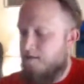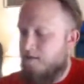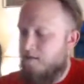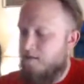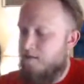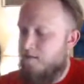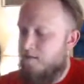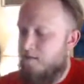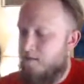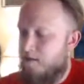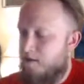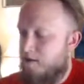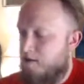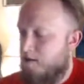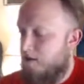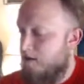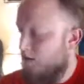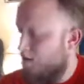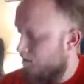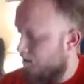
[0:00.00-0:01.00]
Getting really
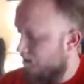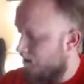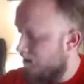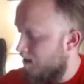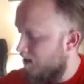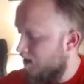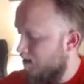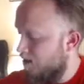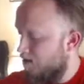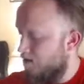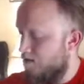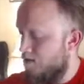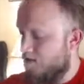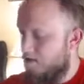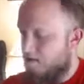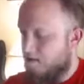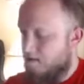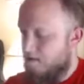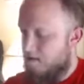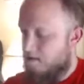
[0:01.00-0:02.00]
close to the end here.
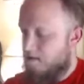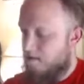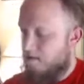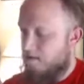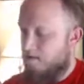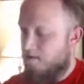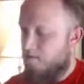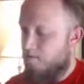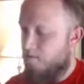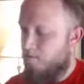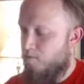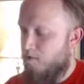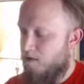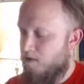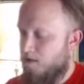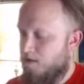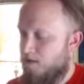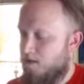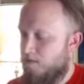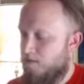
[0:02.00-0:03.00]

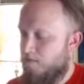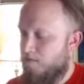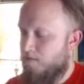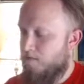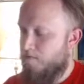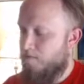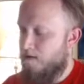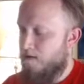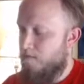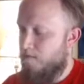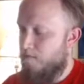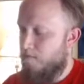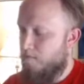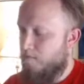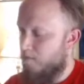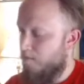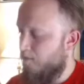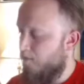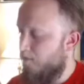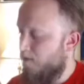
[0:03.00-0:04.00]
1, 2, 3,
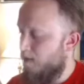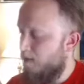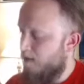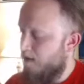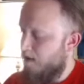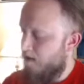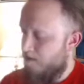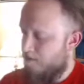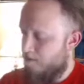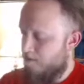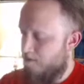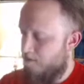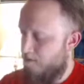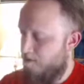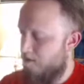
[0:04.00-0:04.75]
4, 5.